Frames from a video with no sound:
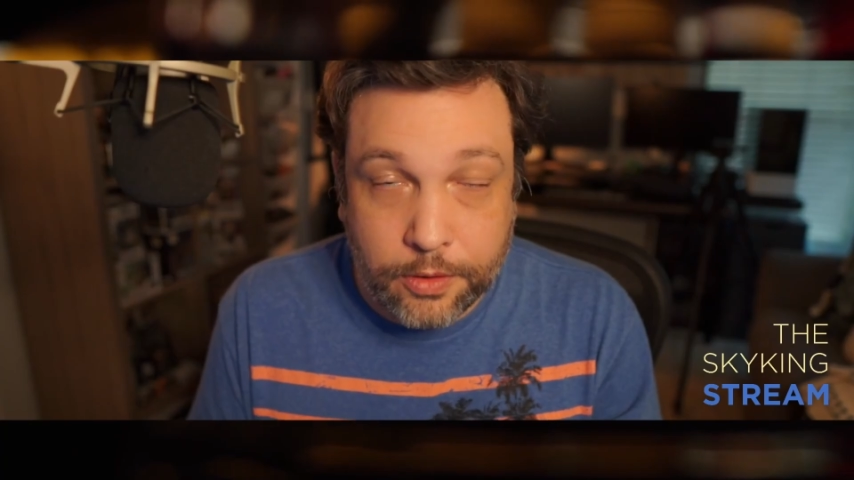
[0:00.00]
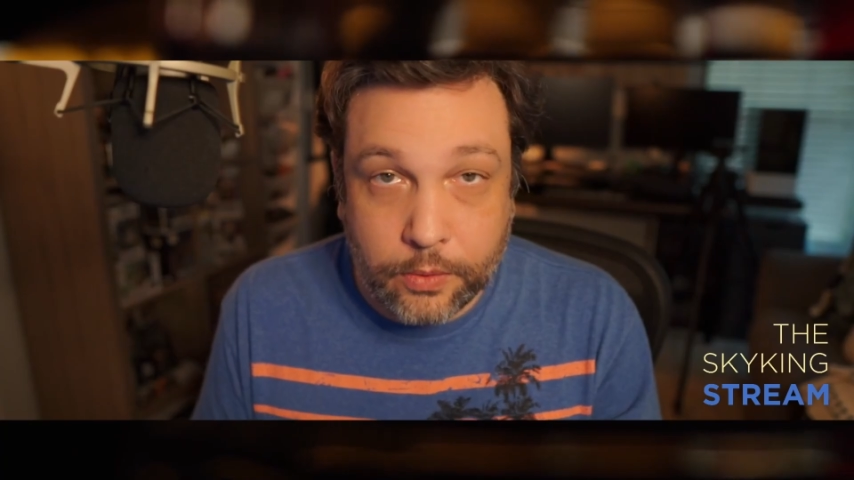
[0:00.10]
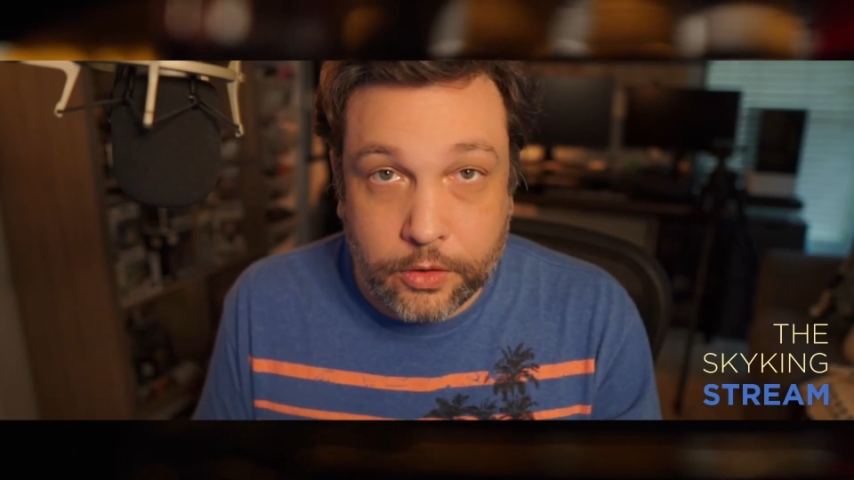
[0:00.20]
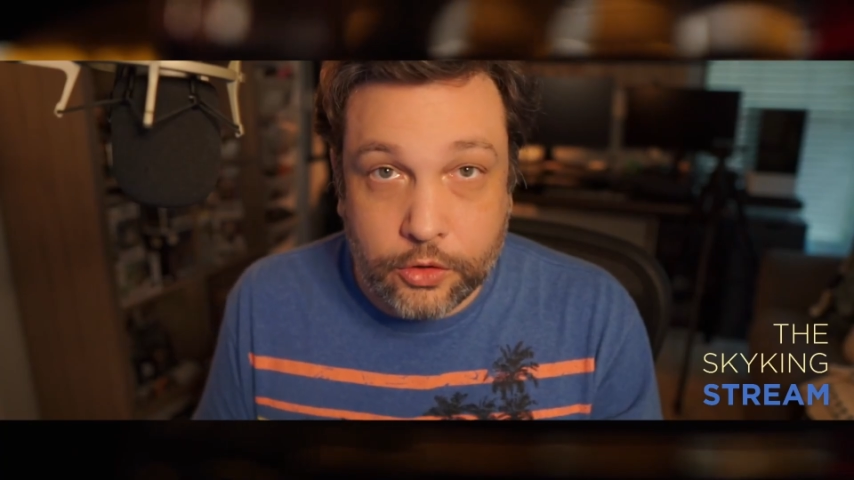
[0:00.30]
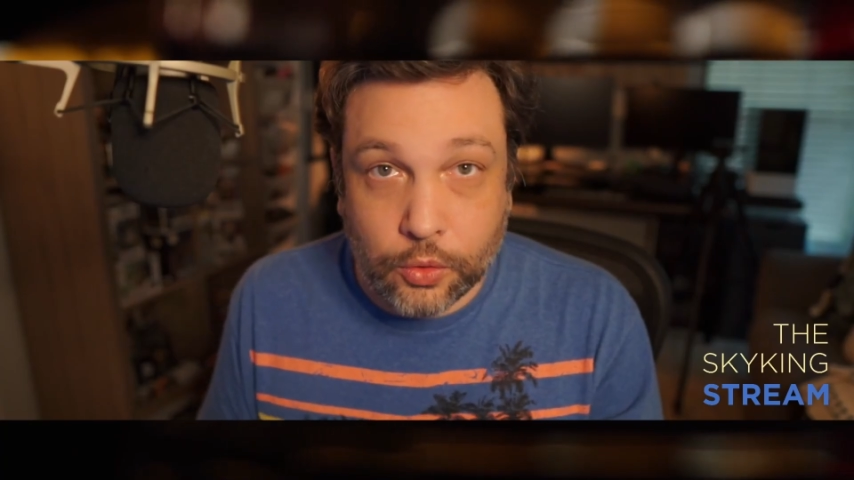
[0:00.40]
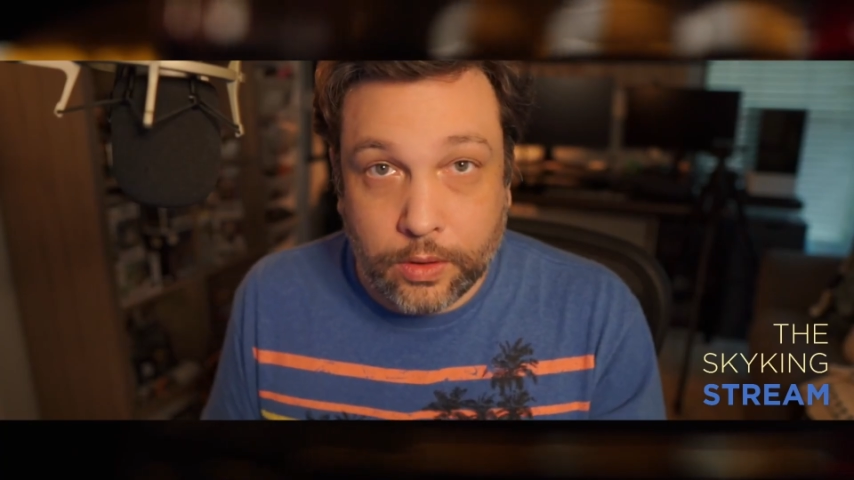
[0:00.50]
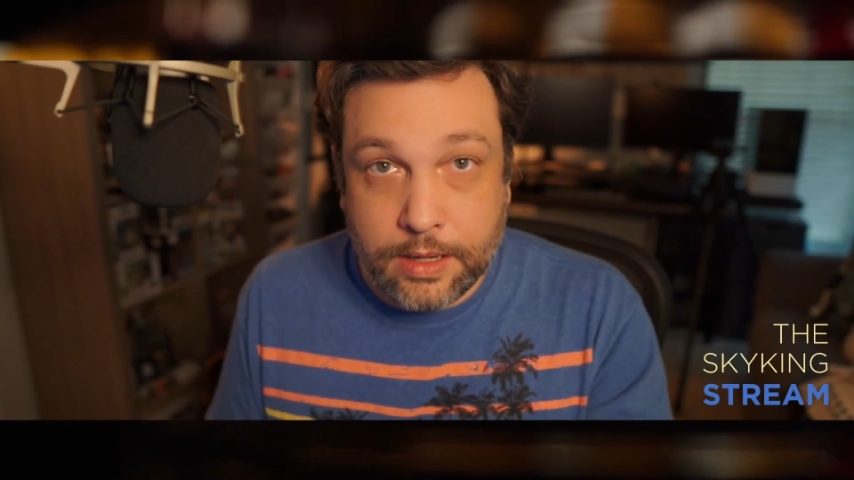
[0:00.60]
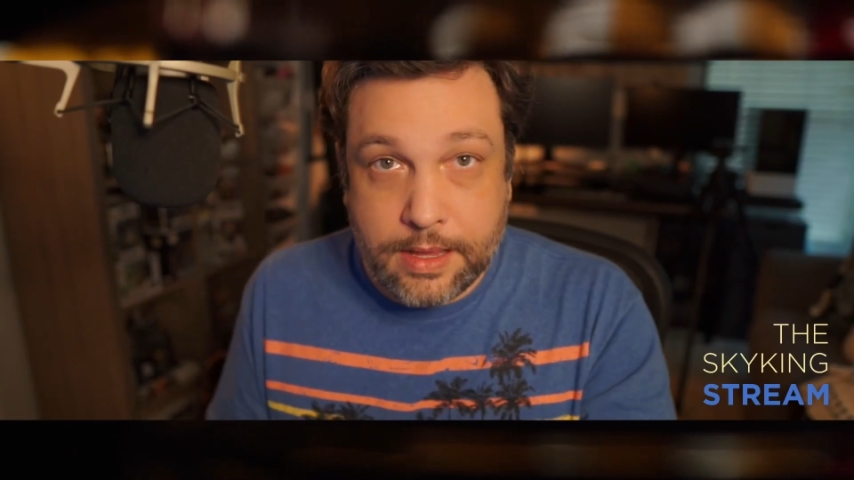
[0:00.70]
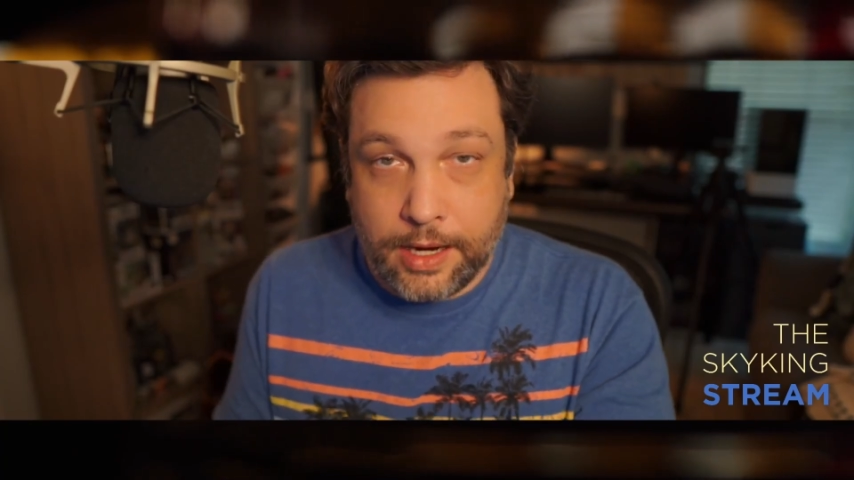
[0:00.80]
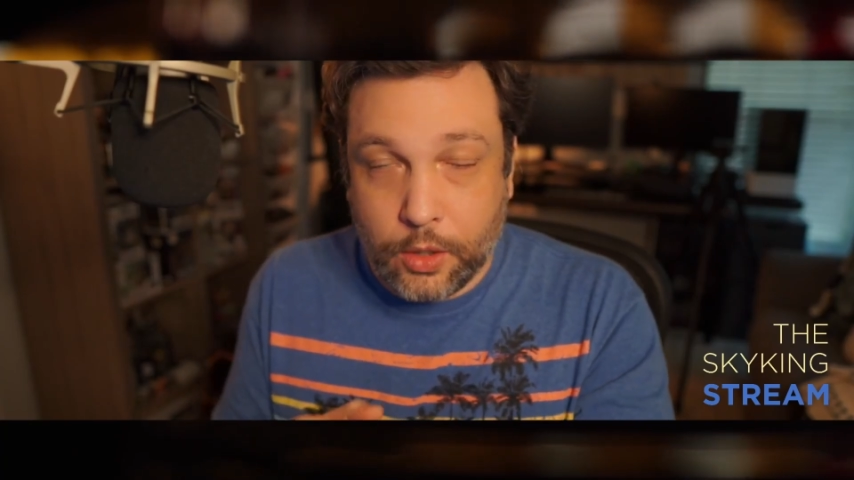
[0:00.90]
you
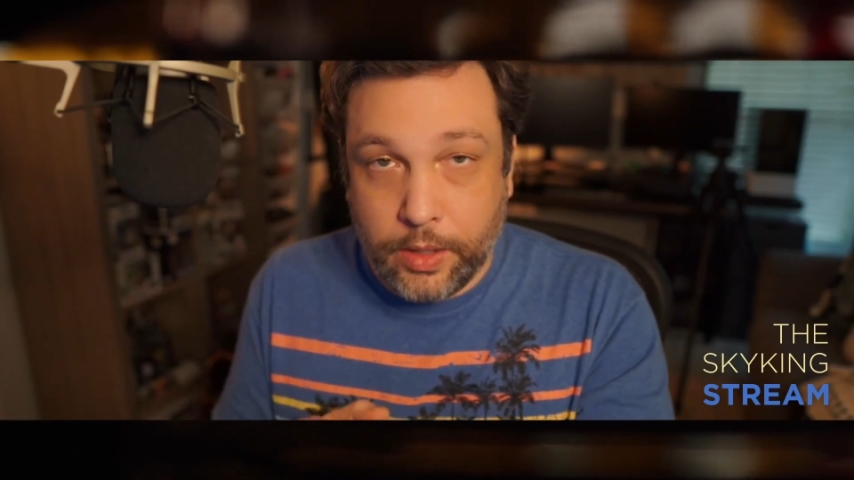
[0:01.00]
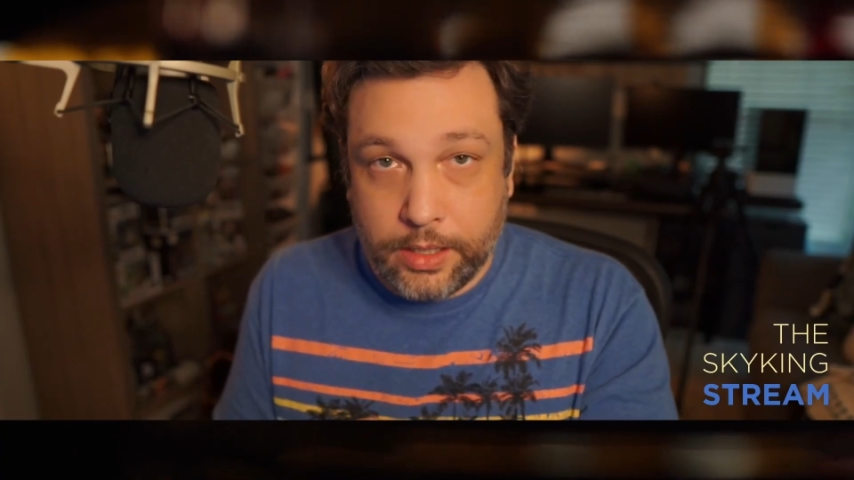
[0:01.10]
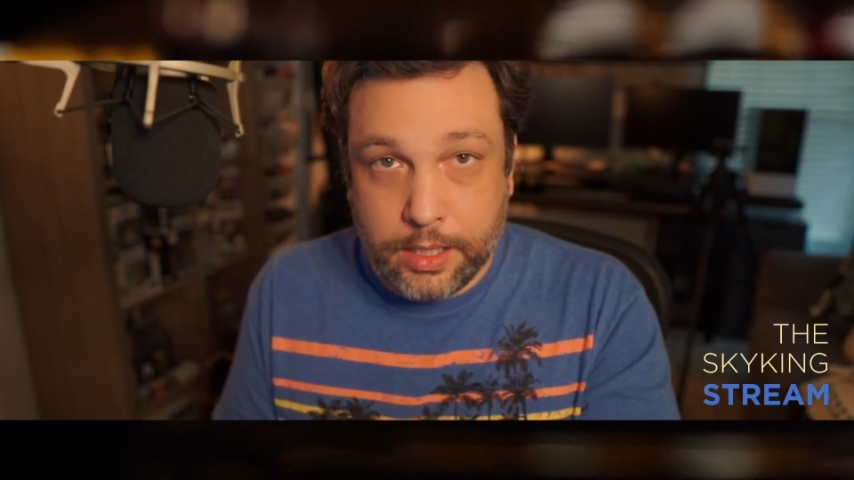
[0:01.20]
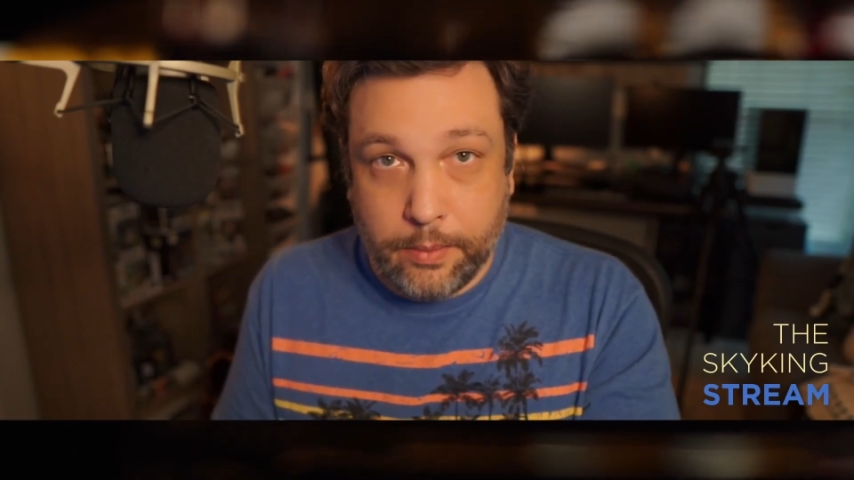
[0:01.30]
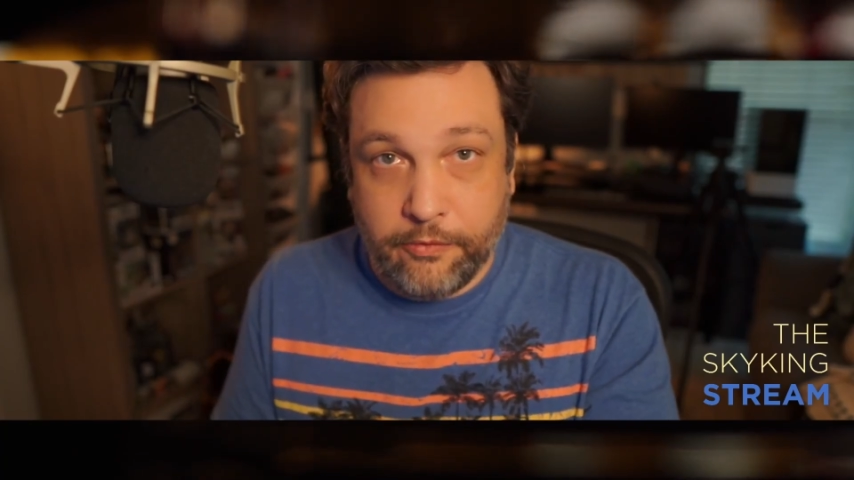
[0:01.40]
enjoyed that quick tip